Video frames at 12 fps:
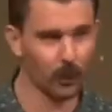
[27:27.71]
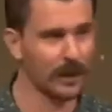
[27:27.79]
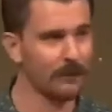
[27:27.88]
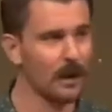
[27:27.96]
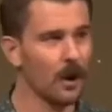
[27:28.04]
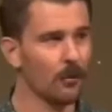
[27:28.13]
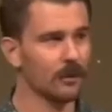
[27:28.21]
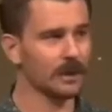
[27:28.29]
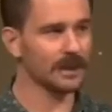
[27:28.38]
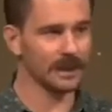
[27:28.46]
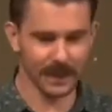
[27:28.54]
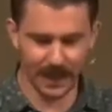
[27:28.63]
We've
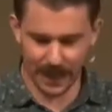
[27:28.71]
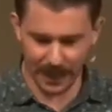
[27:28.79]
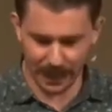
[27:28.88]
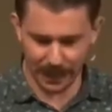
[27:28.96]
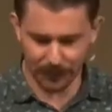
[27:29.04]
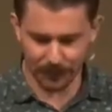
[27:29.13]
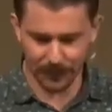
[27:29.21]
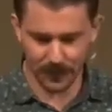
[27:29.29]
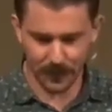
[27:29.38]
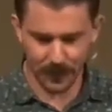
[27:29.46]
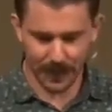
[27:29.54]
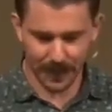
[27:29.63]

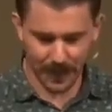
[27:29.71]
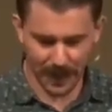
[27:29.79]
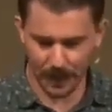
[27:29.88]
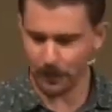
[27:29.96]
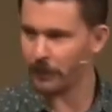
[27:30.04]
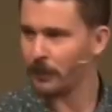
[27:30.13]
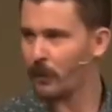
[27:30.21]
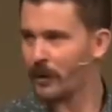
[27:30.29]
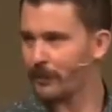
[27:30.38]
received him,